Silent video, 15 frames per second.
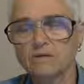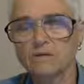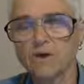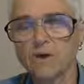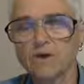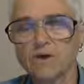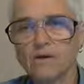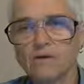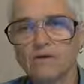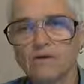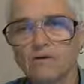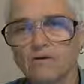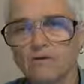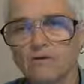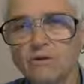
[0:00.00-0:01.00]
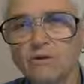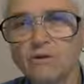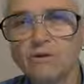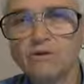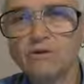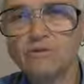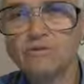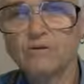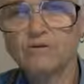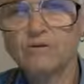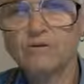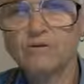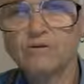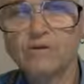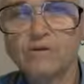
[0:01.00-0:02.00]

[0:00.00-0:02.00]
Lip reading: Hare Krishna, Krishna